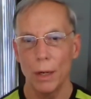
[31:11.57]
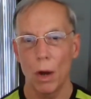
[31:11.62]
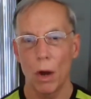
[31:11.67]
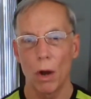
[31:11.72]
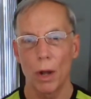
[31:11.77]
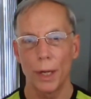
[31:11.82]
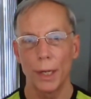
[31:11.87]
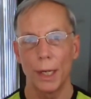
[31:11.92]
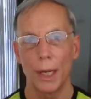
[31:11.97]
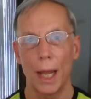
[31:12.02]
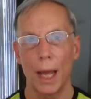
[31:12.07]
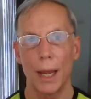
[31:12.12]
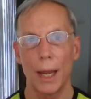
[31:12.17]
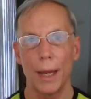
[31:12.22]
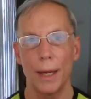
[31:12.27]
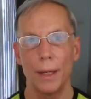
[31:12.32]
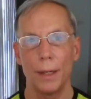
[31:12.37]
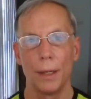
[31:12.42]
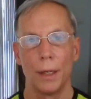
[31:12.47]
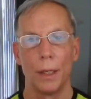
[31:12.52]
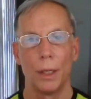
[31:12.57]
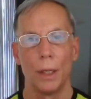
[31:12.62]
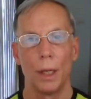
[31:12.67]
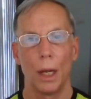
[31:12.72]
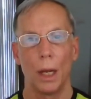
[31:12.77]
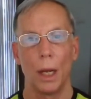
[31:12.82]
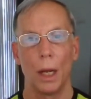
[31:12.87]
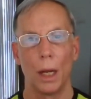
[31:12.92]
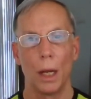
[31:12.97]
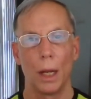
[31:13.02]
online
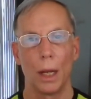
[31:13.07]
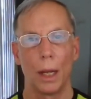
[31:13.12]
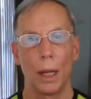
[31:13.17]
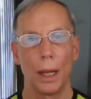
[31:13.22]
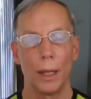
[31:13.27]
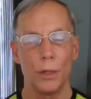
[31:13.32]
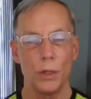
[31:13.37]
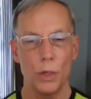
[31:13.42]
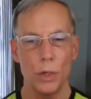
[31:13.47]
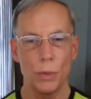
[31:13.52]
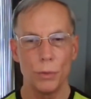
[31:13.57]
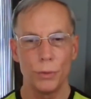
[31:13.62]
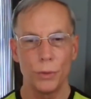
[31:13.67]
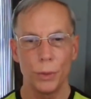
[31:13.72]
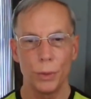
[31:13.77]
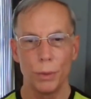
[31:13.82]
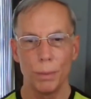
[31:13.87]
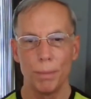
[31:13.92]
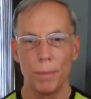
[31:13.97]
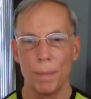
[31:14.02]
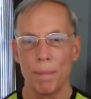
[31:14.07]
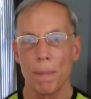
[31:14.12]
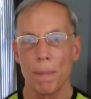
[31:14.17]
uh, youtube